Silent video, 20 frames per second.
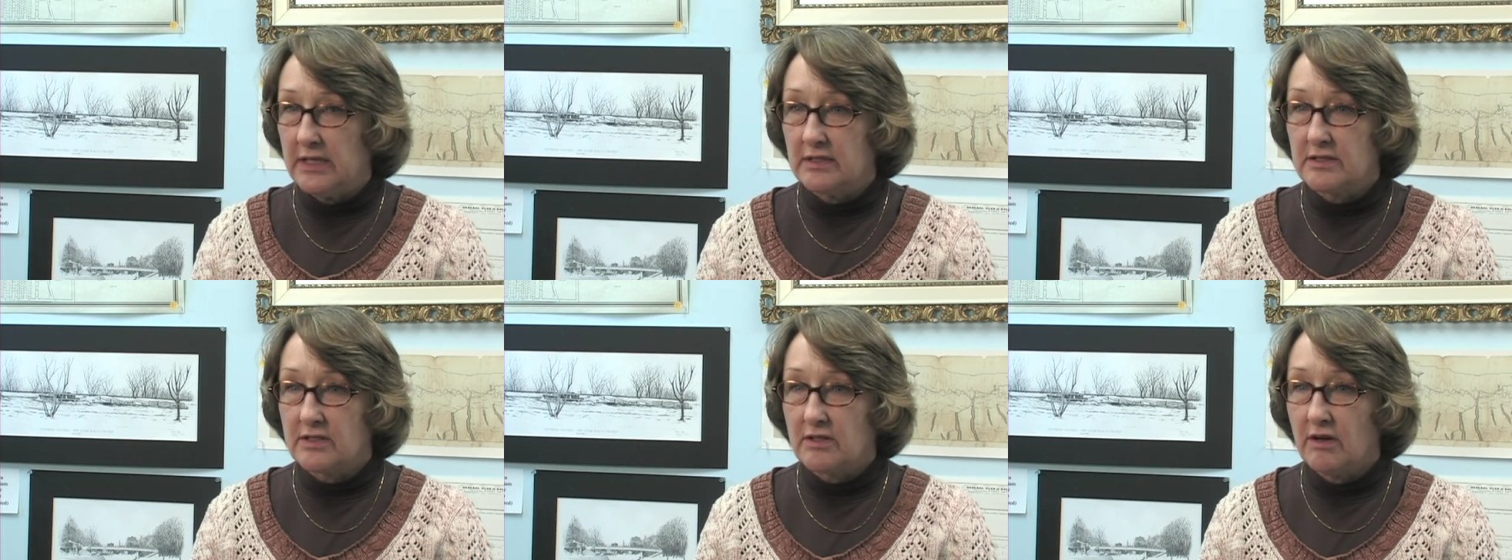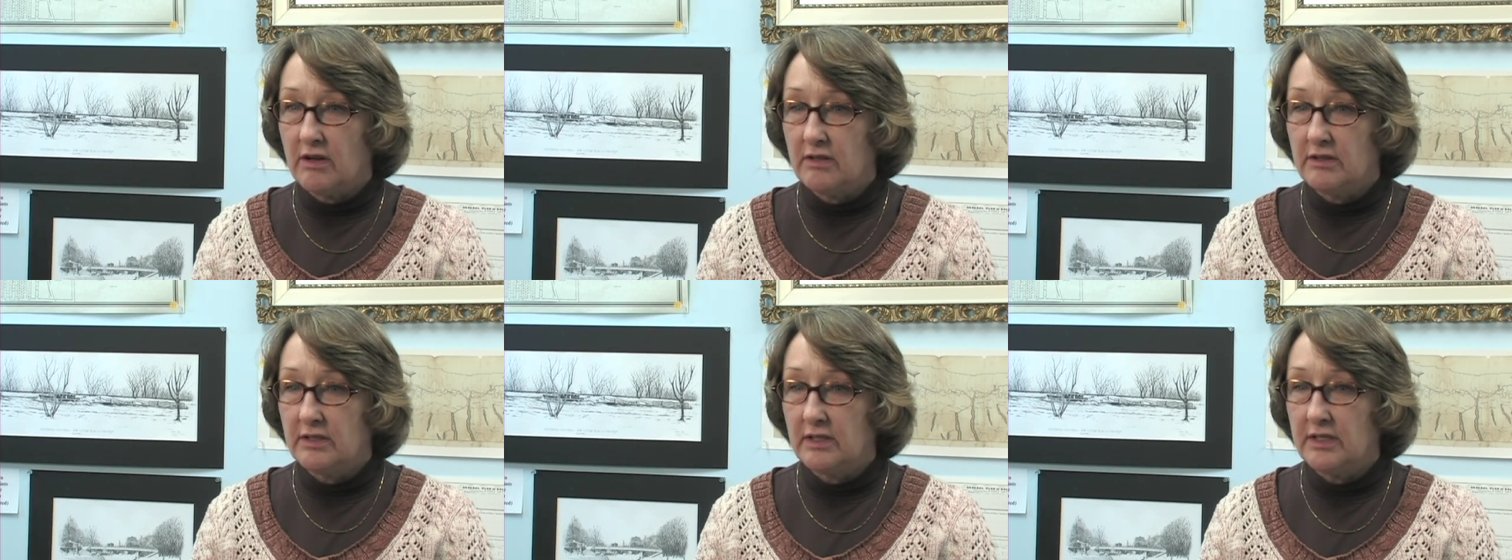It's
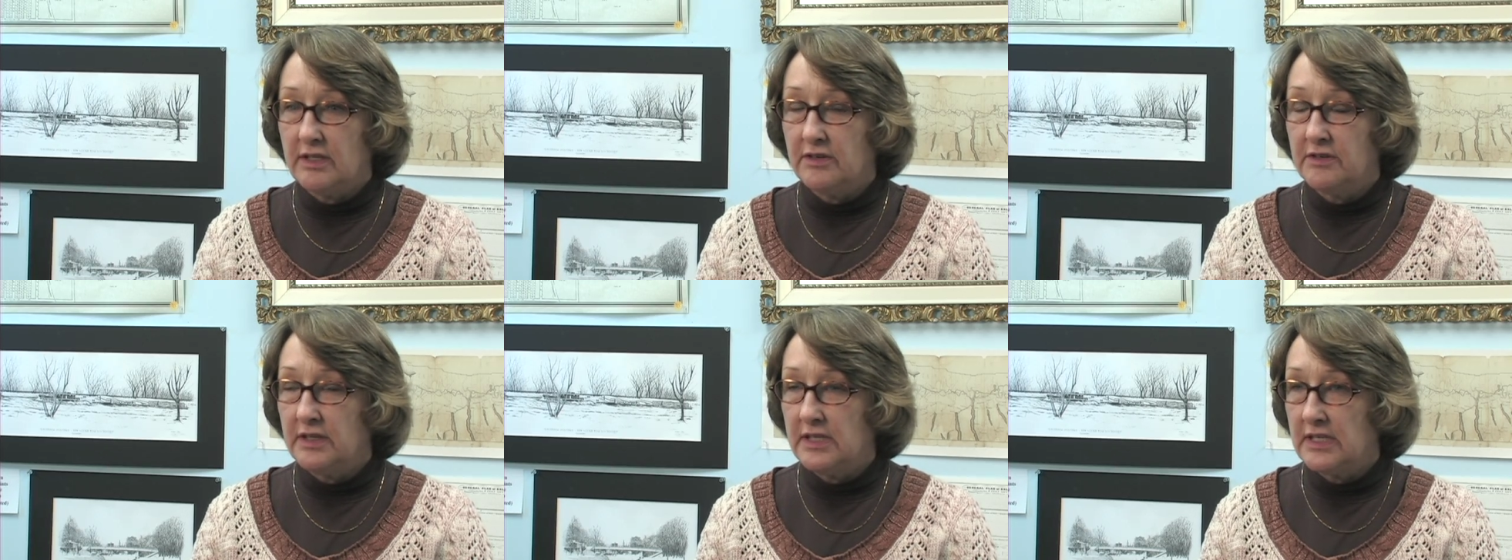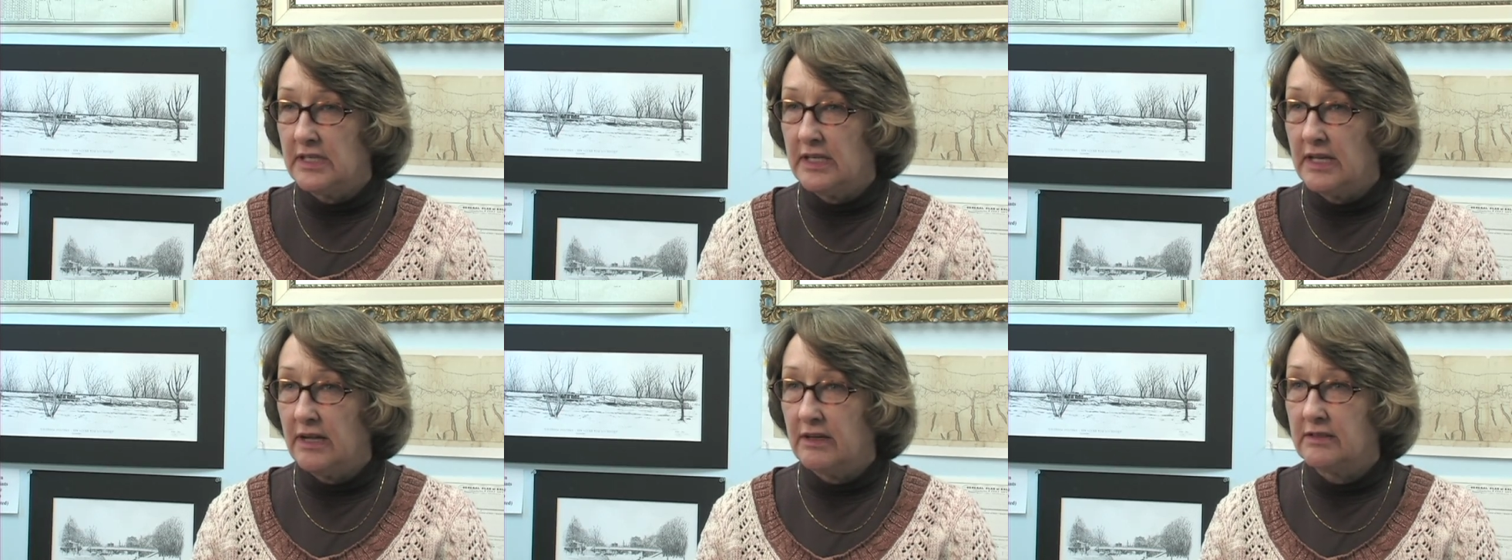called the Erie
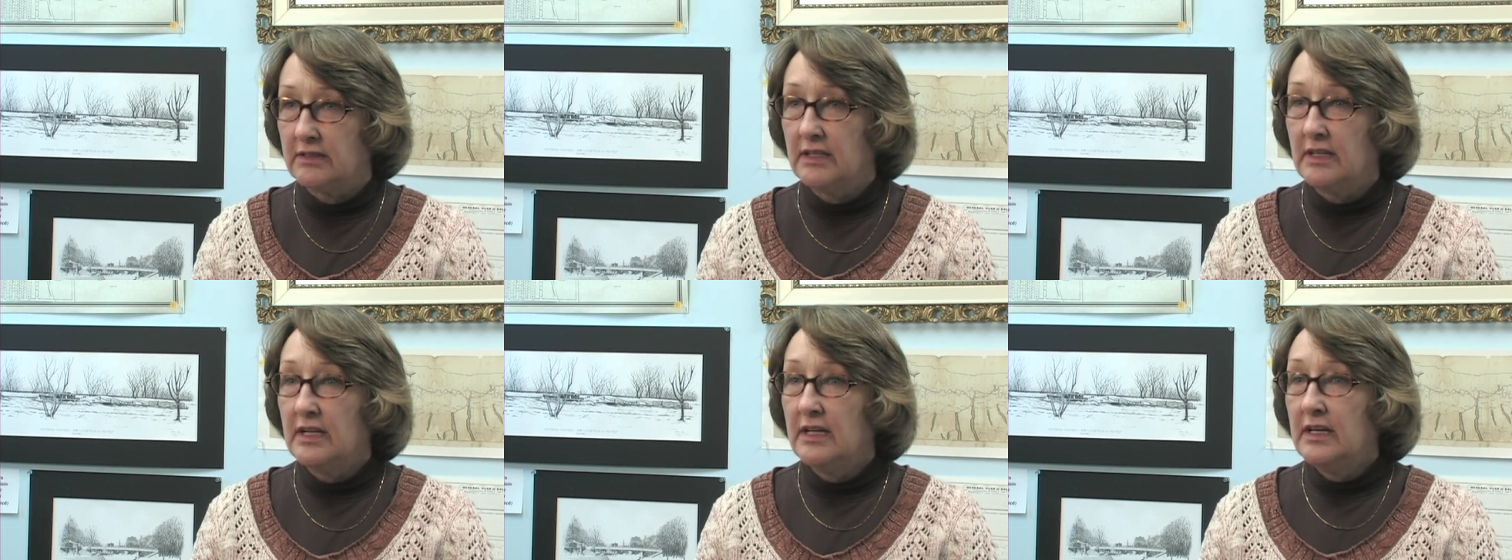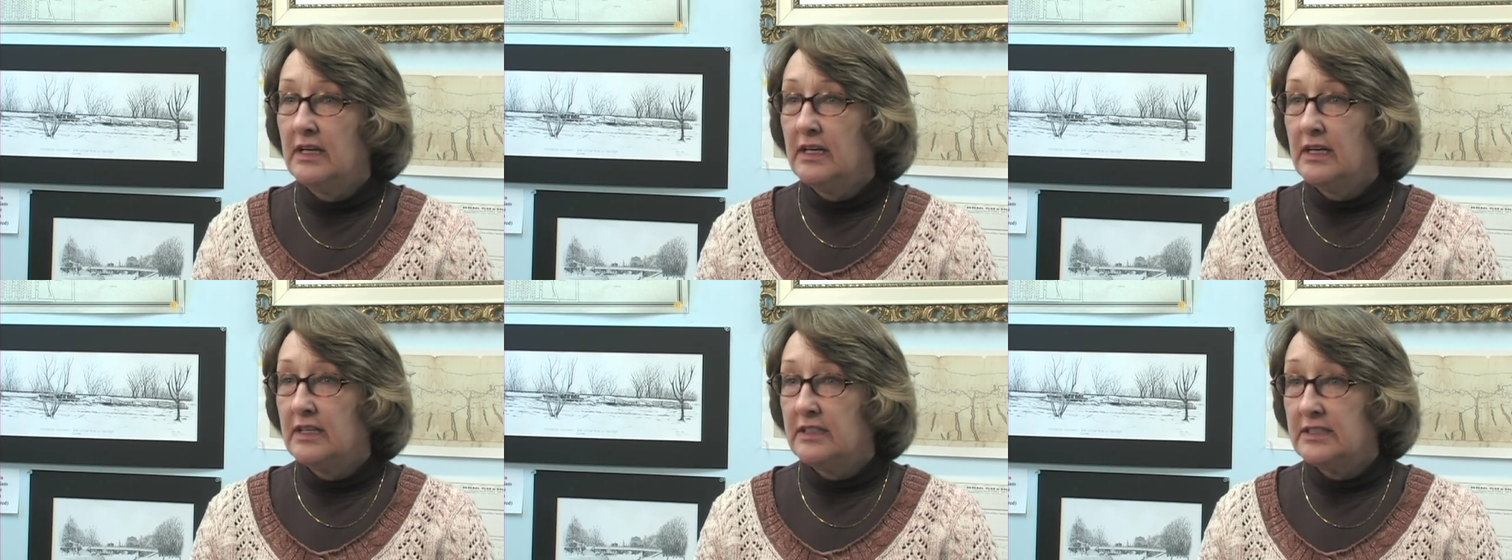Canal
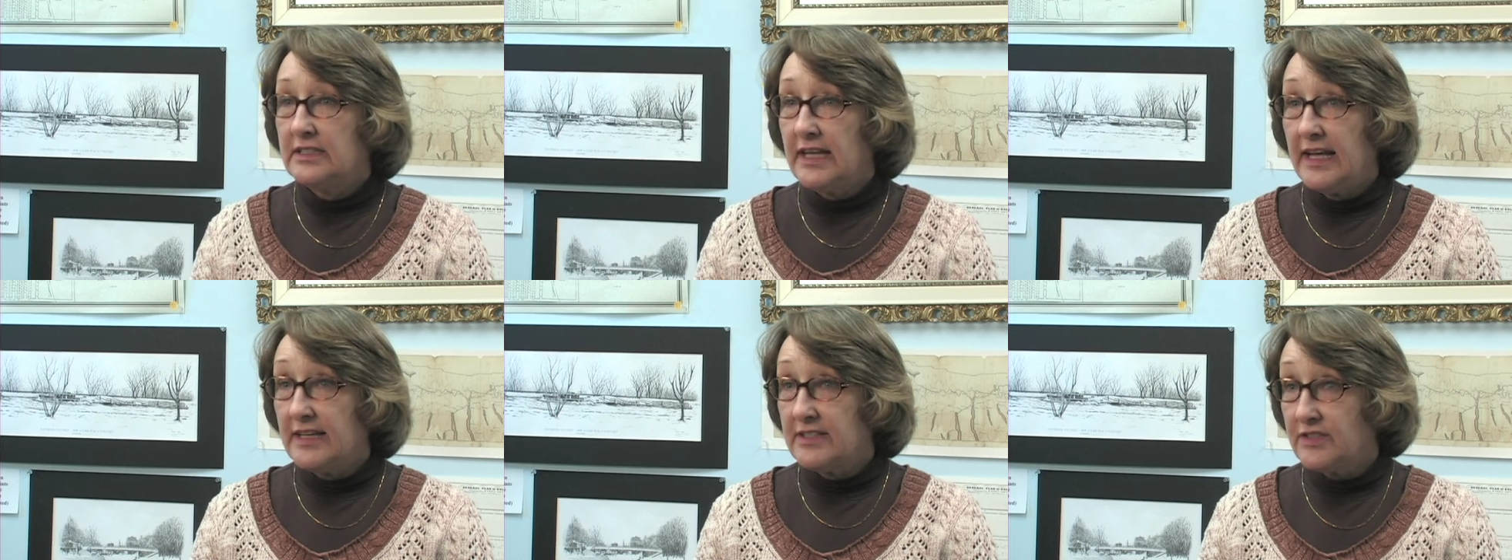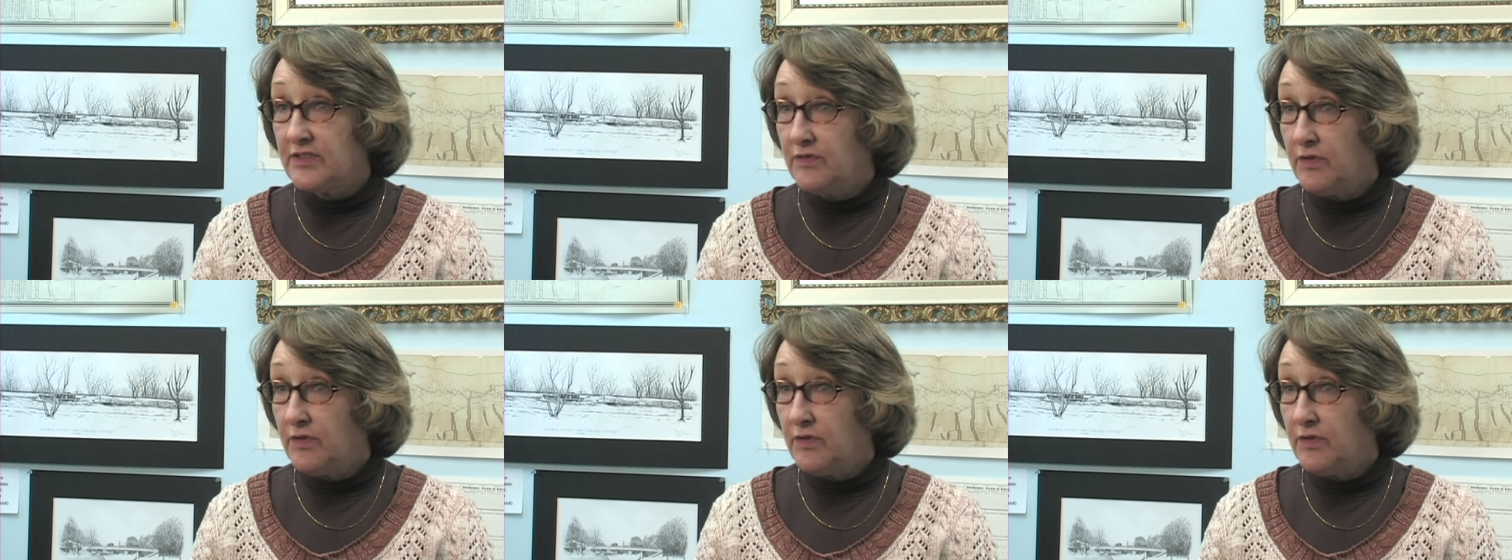Task